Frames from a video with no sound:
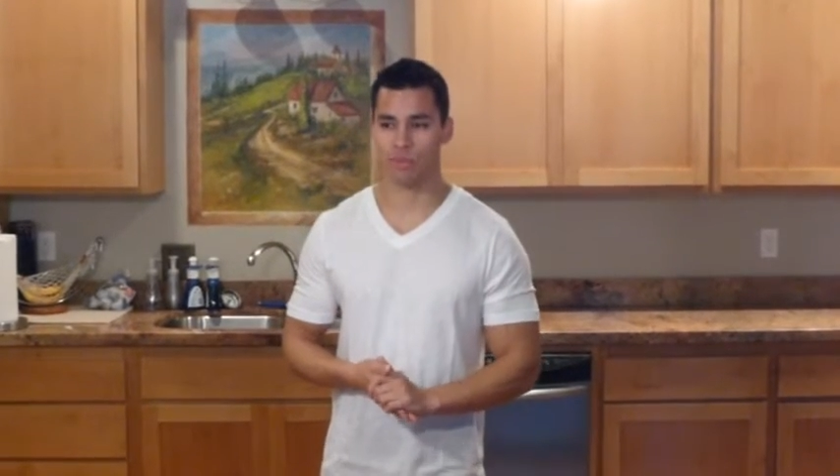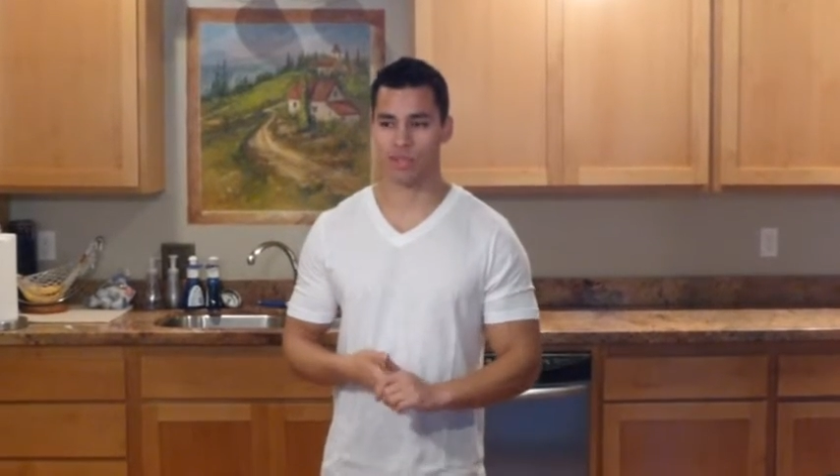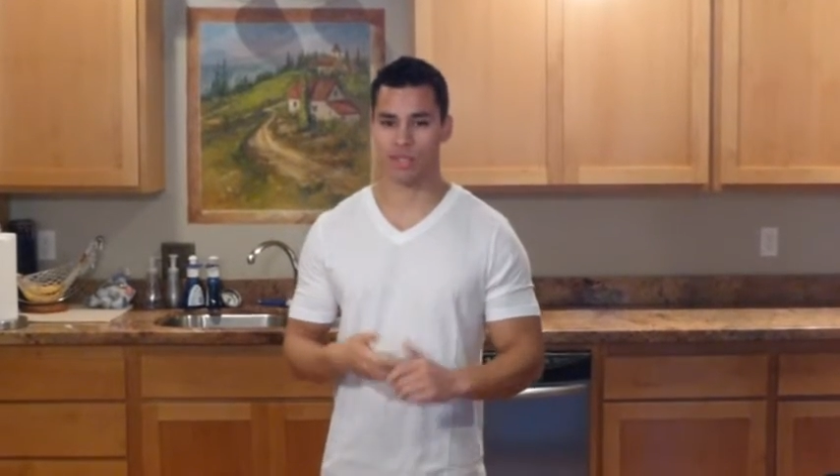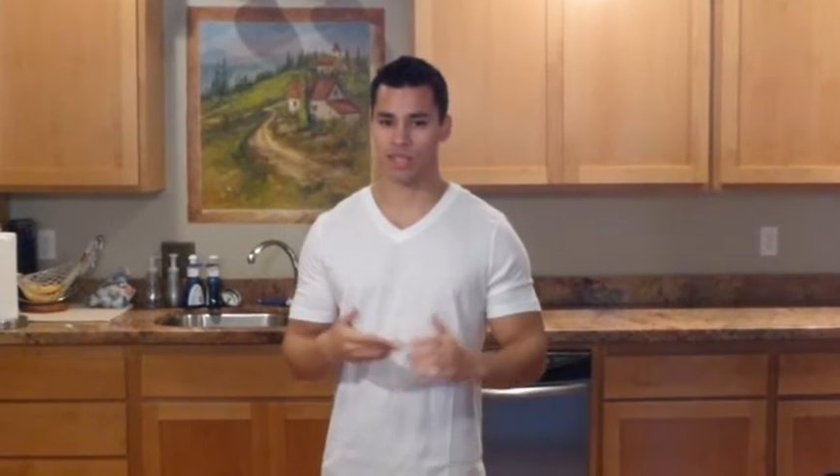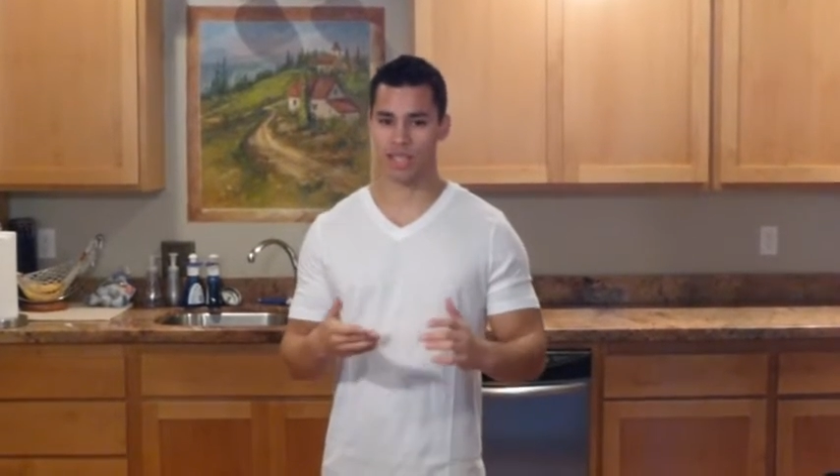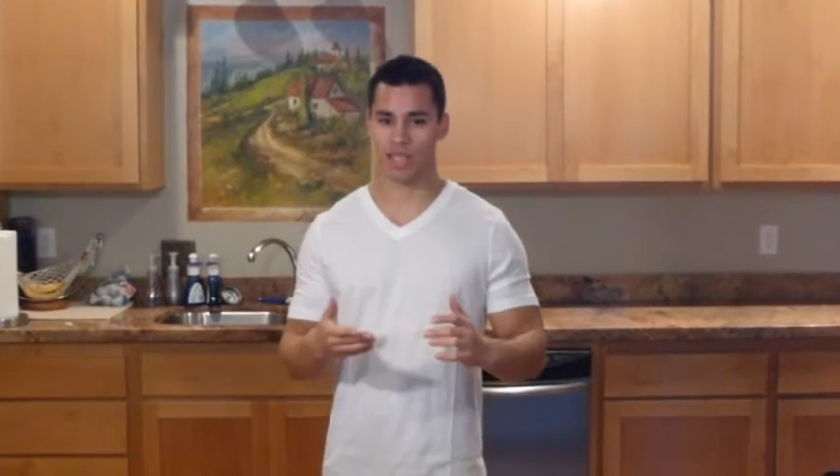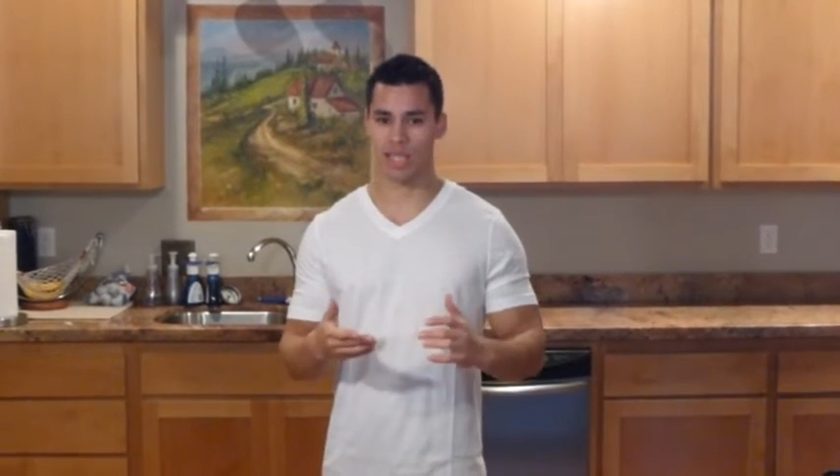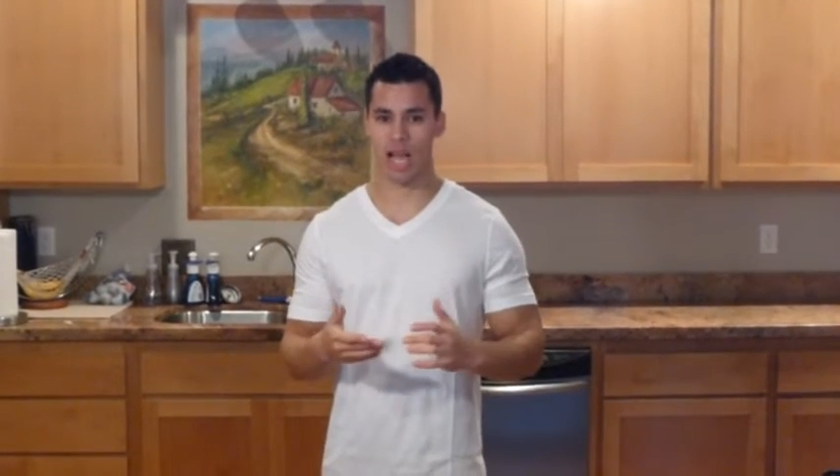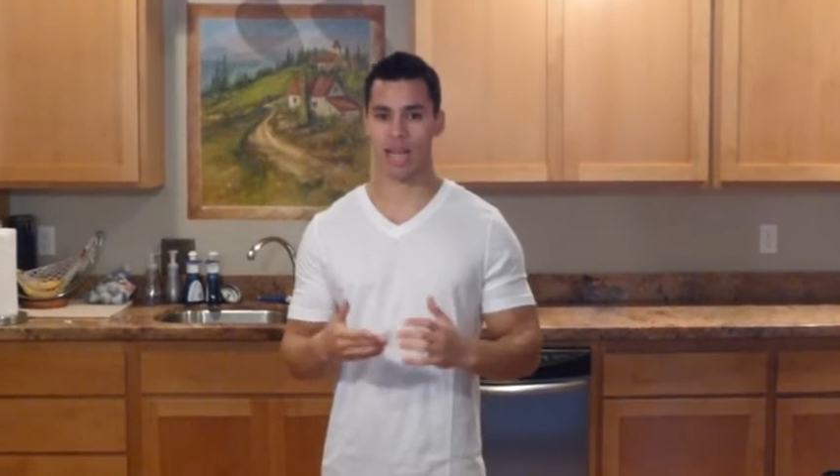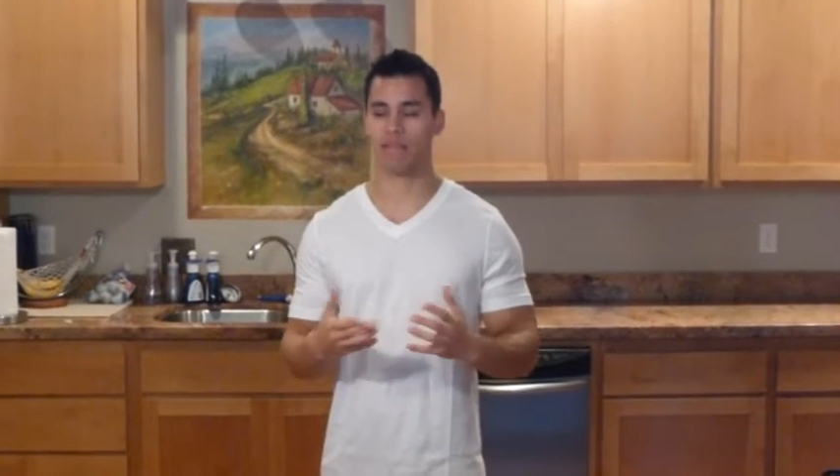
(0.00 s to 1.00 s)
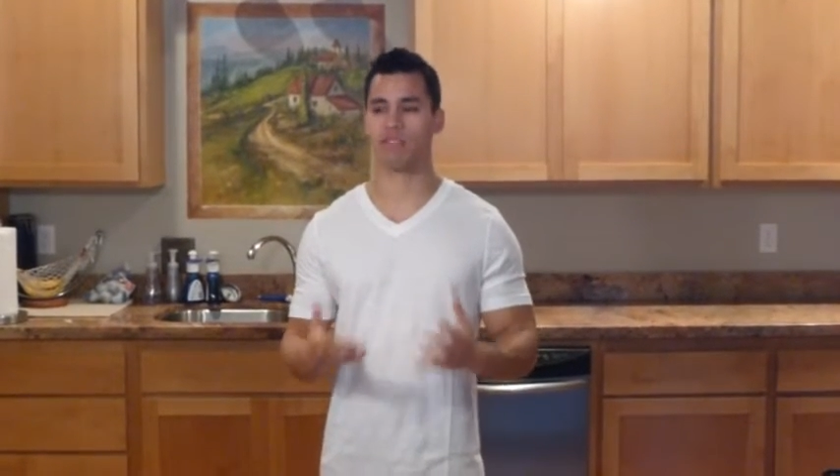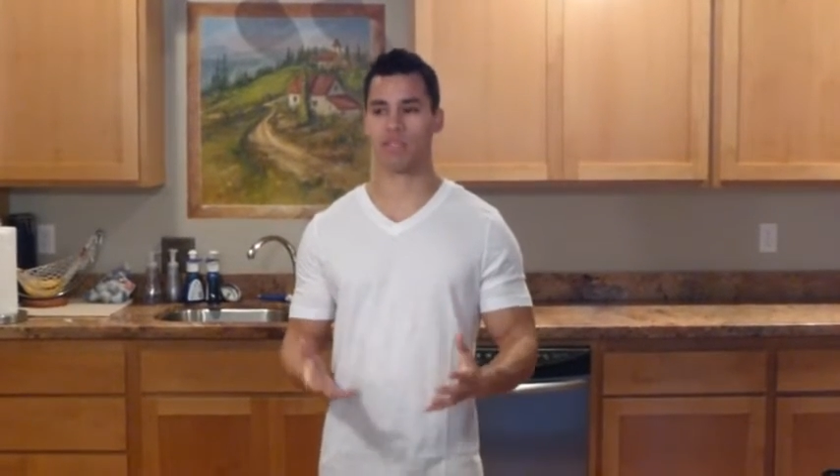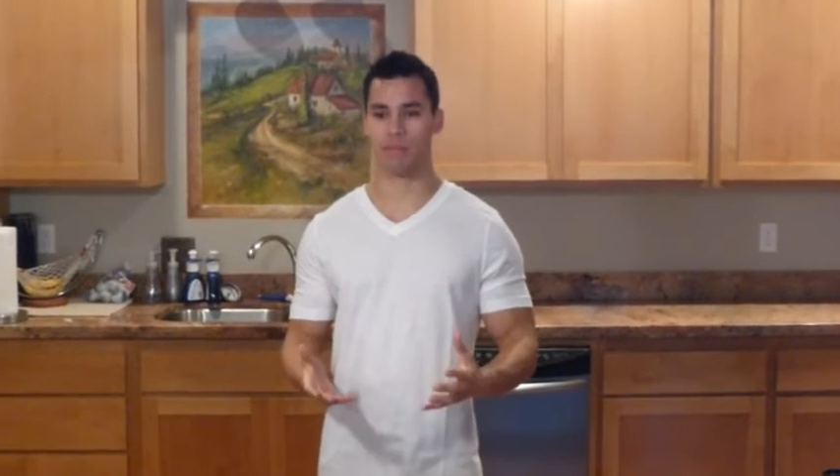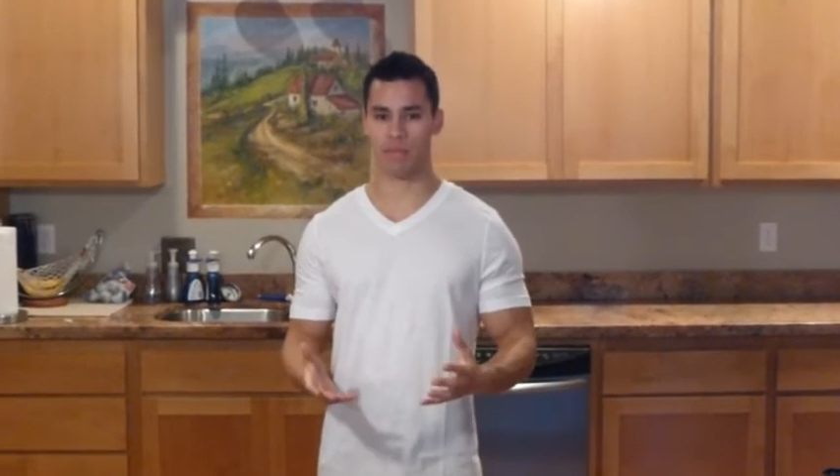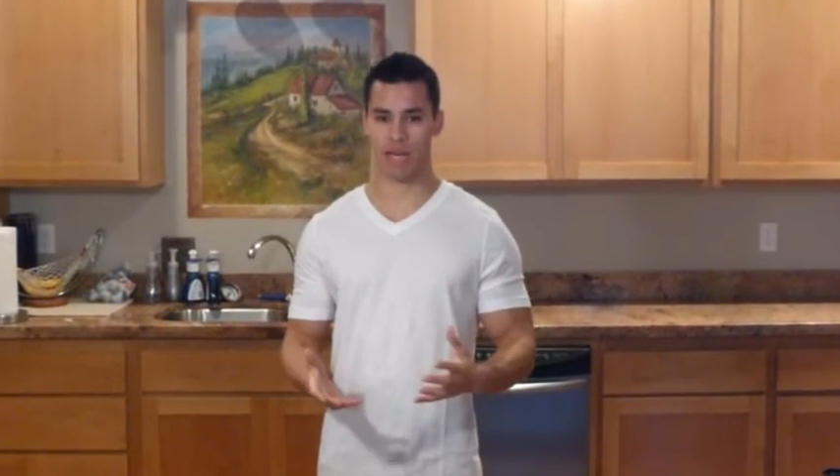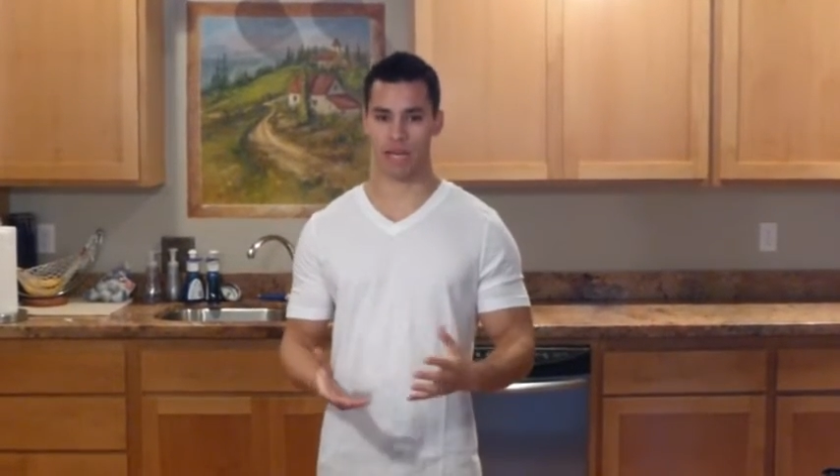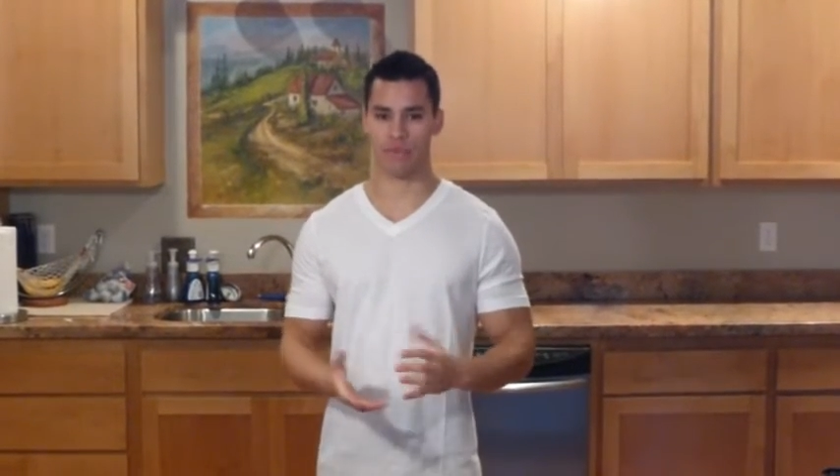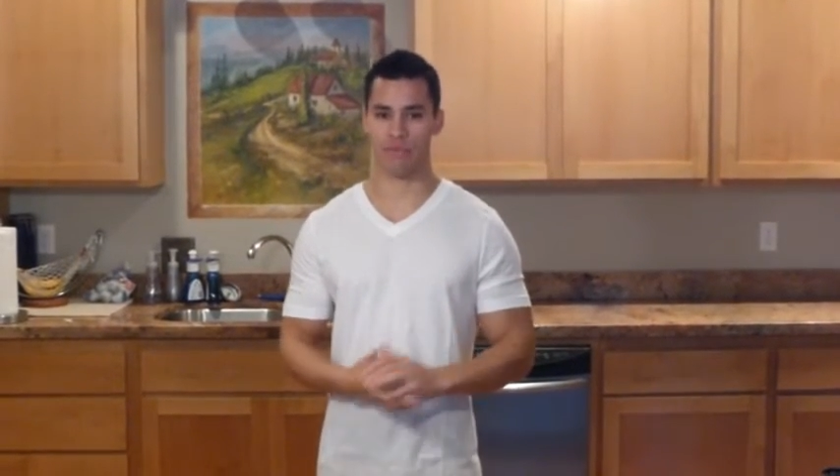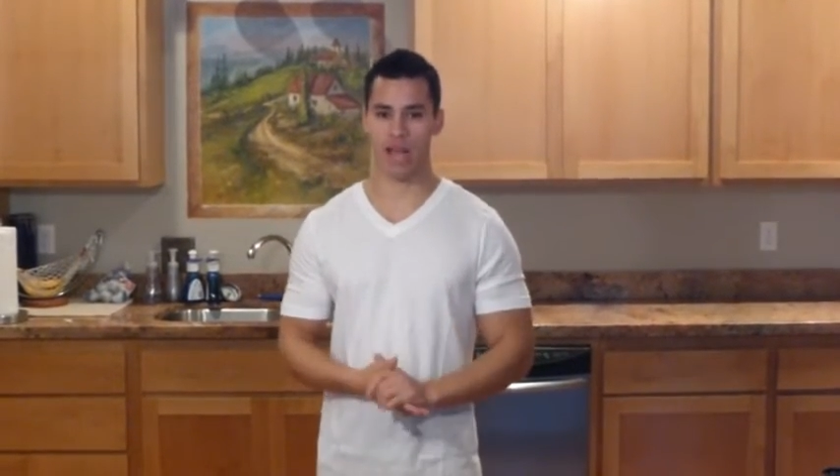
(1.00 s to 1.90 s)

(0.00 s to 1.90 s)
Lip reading: was not even something I could